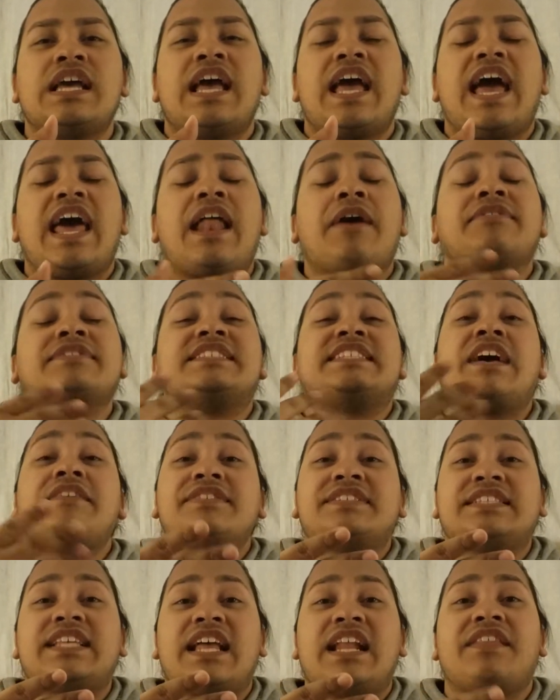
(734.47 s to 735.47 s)
and I was
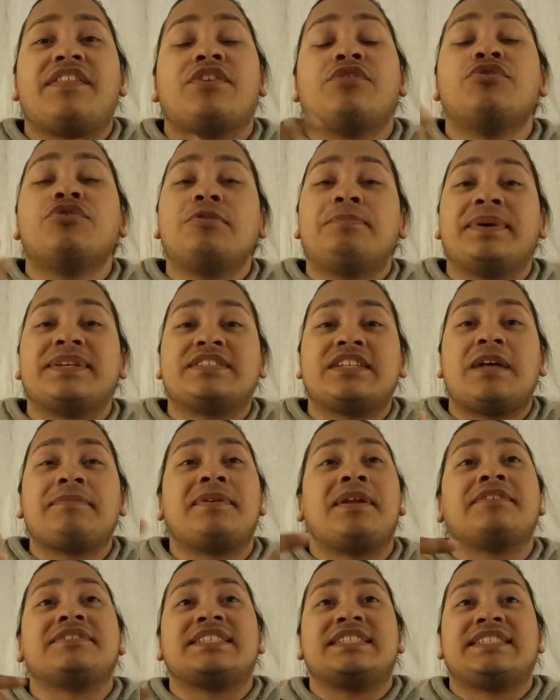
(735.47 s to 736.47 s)
devastated, then Hulu picked it up,
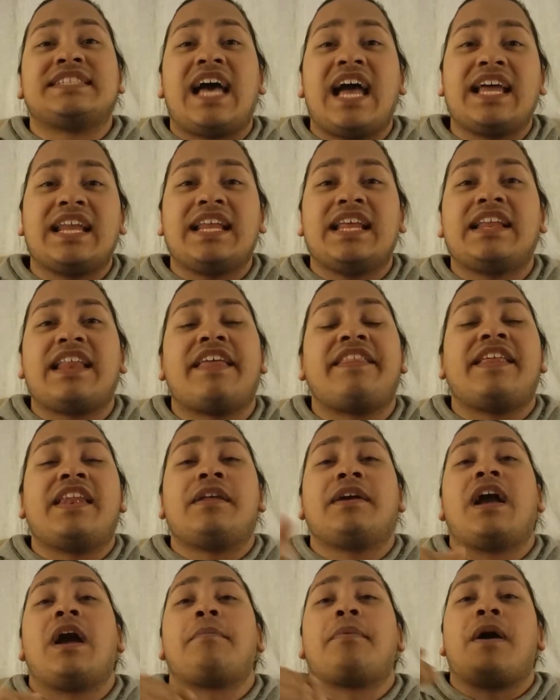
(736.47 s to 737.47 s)
and I was excited, and then
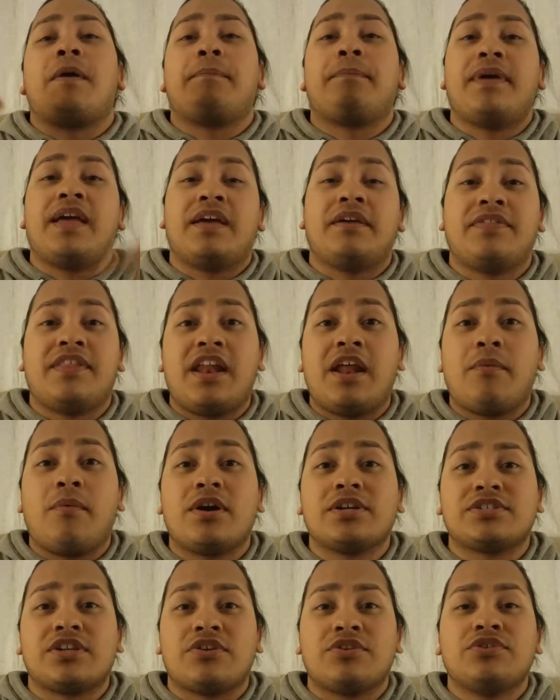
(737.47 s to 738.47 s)
I
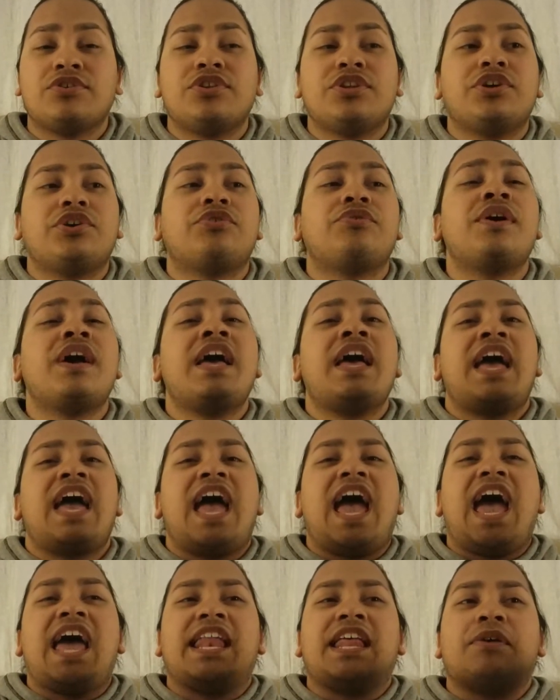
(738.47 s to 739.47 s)
watched it on Hulu,
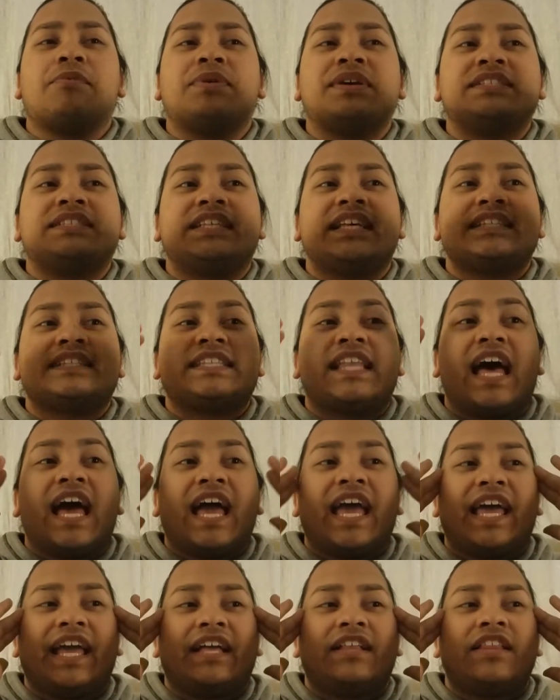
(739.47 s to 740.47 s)
and it was this,
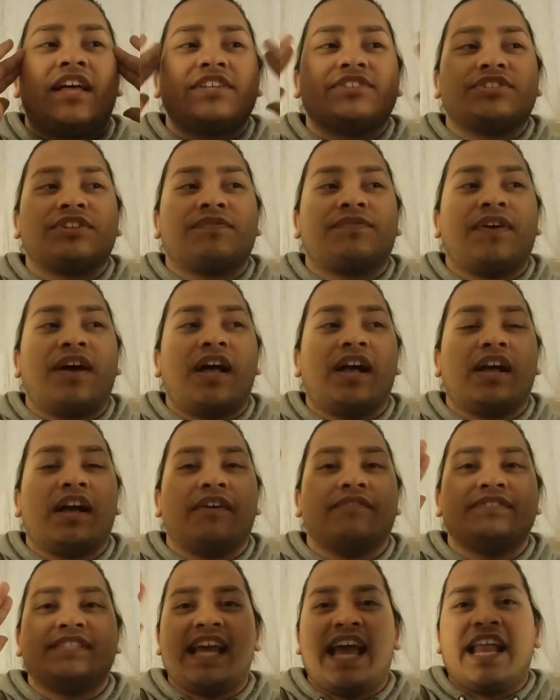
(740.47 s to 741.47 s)
like, clusterfuck
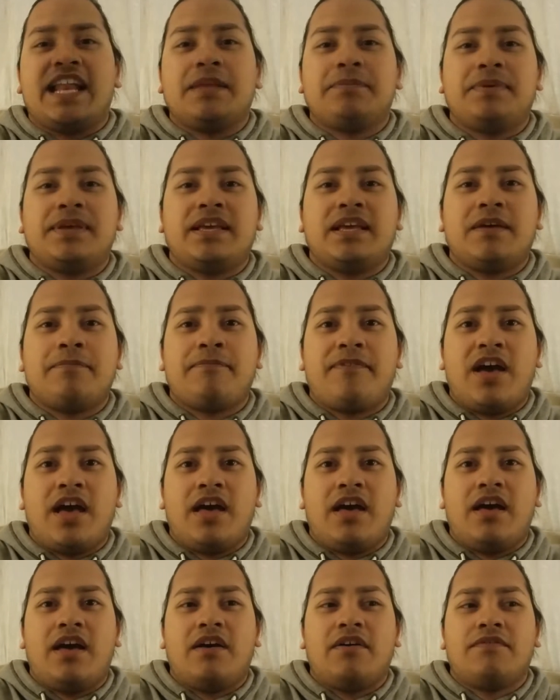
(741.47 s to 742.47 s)
of Danny being
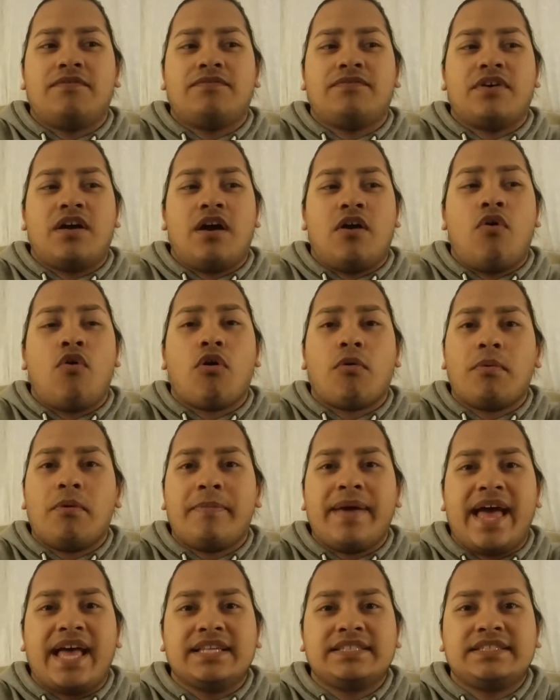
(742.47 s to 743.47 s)
a horrible
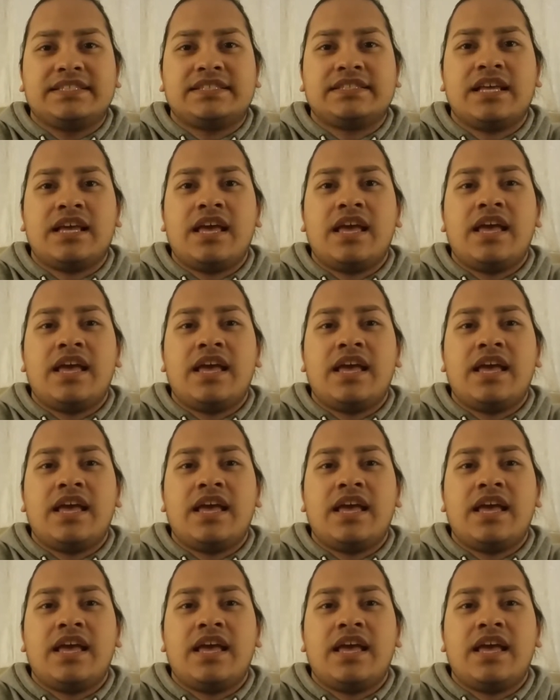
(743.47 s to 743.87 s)
mess,